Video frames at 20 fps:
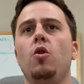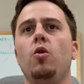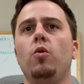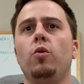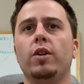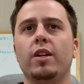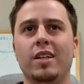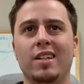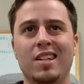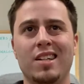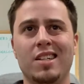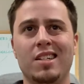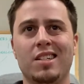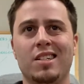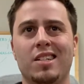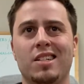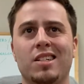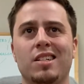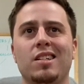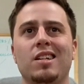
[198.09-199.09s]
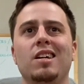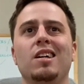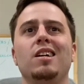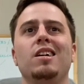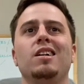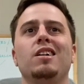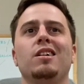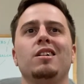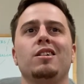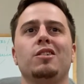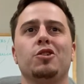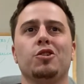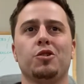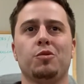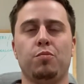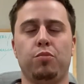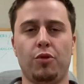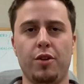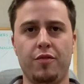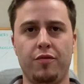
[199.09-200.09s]
What it is, just
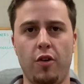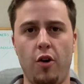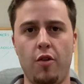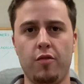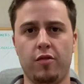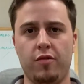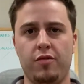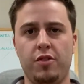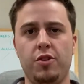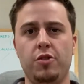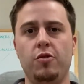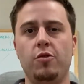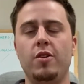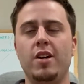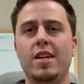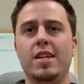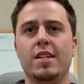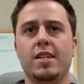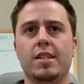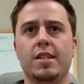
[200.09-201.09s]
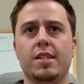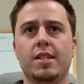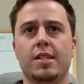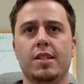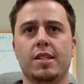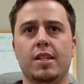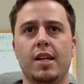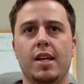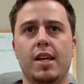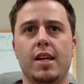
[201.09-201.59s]
brief overview, is